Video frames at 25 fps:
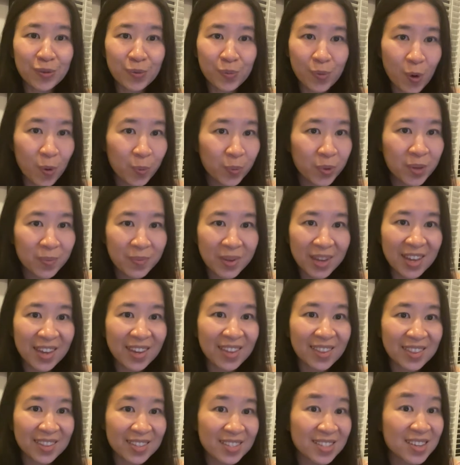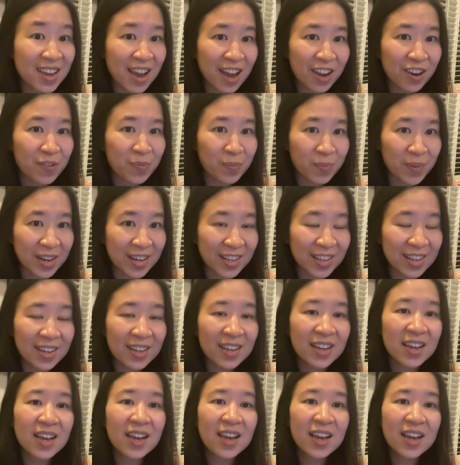you won't be making this kind of
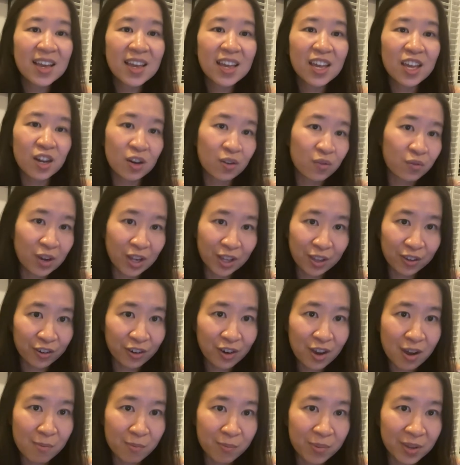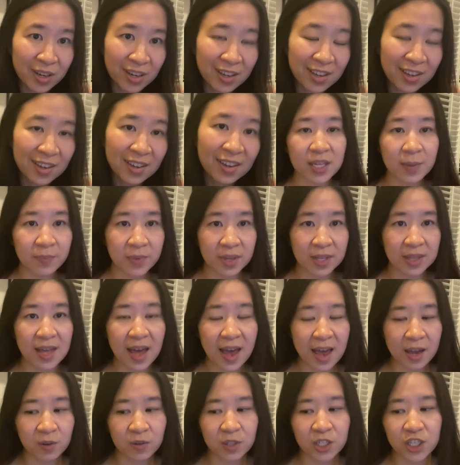money in a regular company. Something
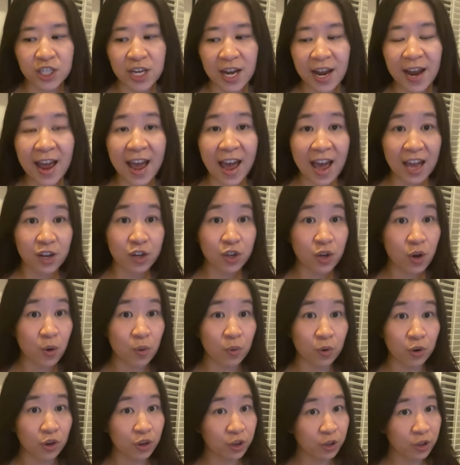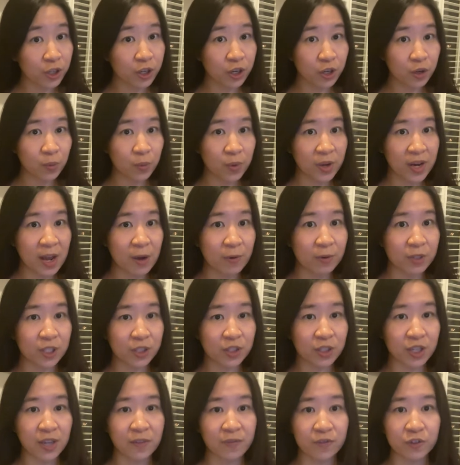that I wish I had known earlier when I was
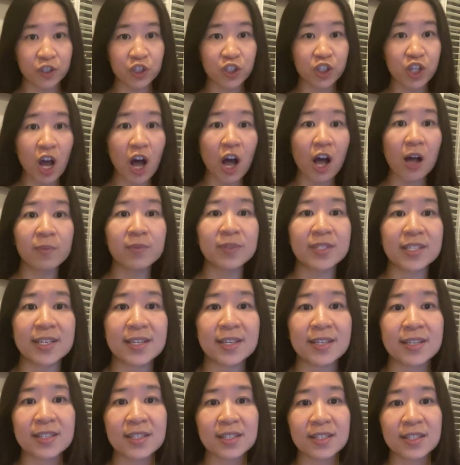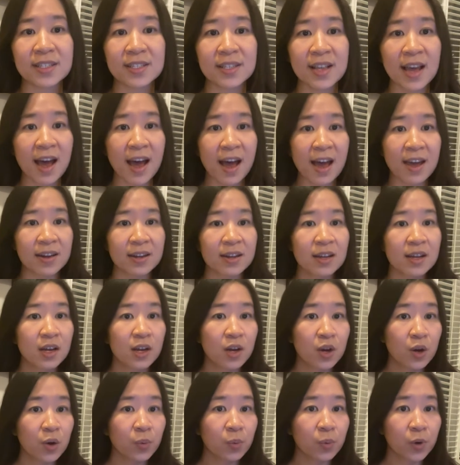looking for jobs is that
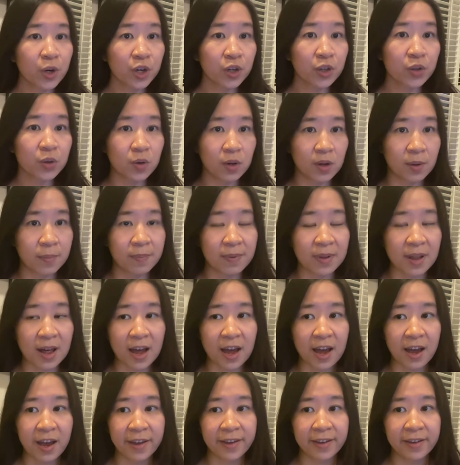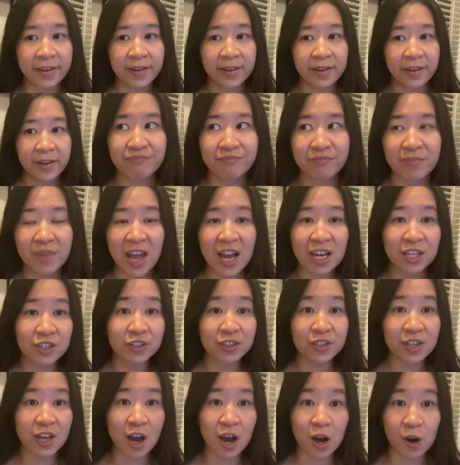where you apply
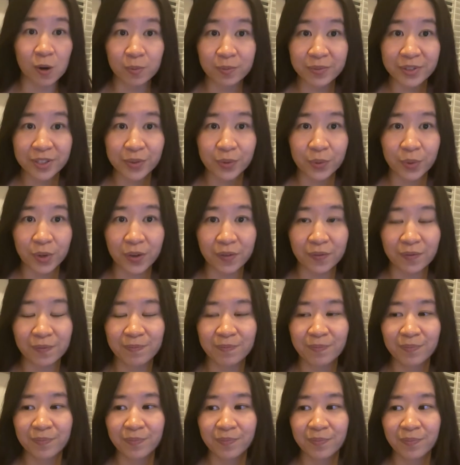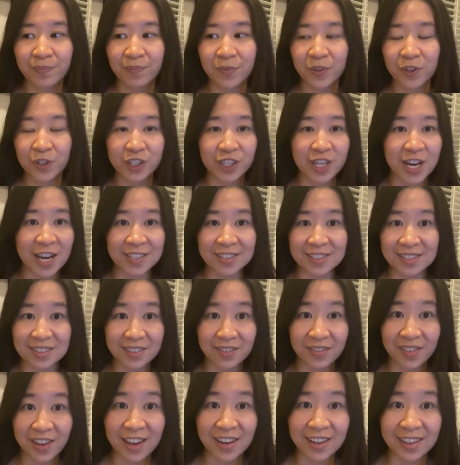actually helps with your chances
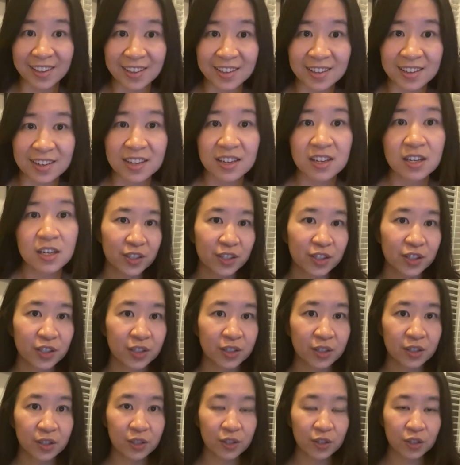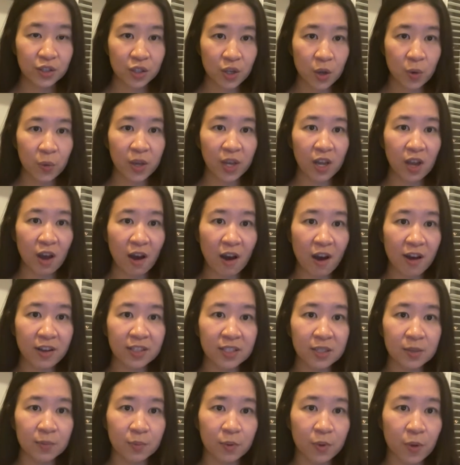of getting in. So it
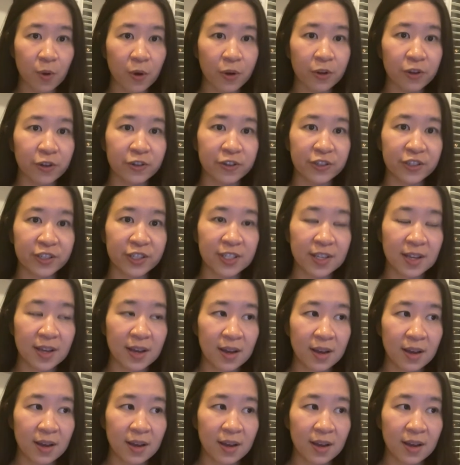costs employers